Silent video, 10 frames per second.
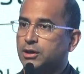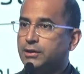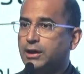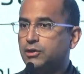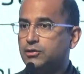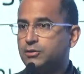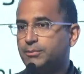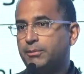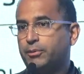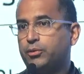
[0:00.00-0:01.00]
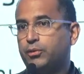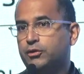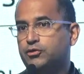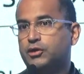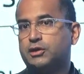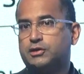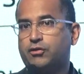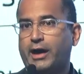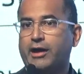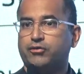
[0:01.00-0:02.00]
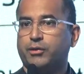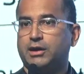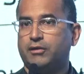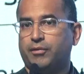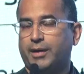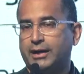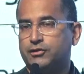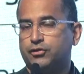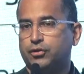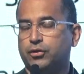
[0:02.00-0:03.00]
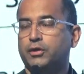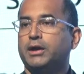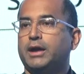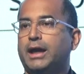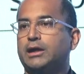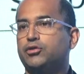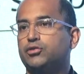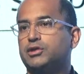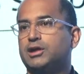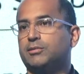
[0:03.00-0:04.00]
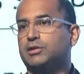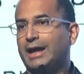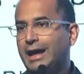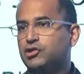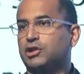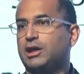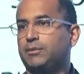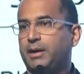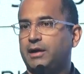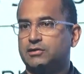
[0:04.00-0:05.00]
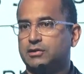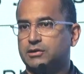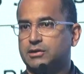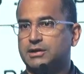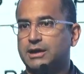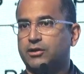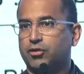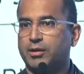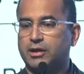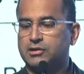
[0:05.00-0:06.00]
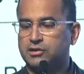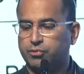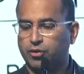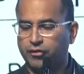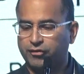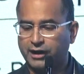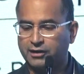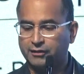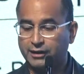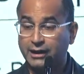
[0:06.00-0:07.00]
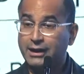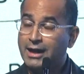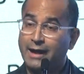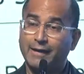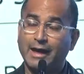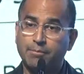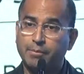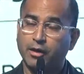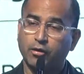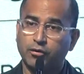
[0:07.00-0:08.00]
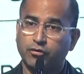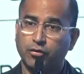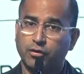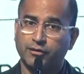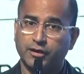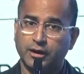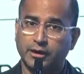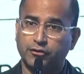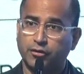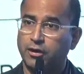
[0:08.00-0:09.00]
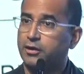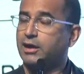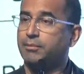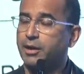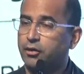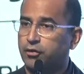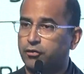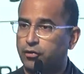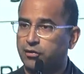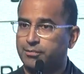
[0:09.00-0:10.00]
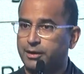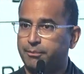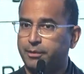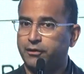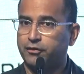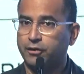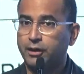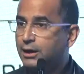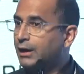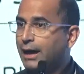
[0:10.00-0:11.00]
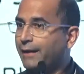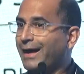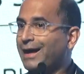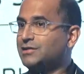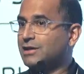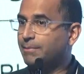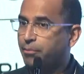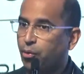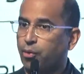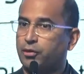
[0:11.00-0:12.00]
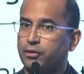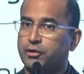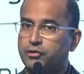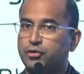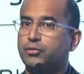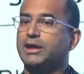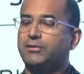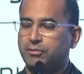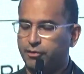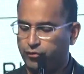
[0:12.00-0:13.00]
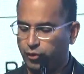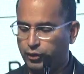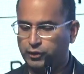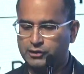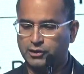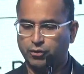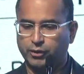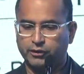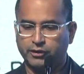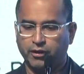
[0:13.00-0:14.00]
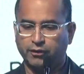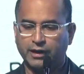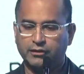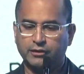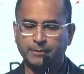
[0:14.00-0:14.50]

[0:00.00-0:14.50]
They used people who had just graduated from high school and used them to educate patients to take their medicines more effectively, and they had better control of cholesterol, they had better control of blood pressure, and that's important to do even before you consider renal denervation.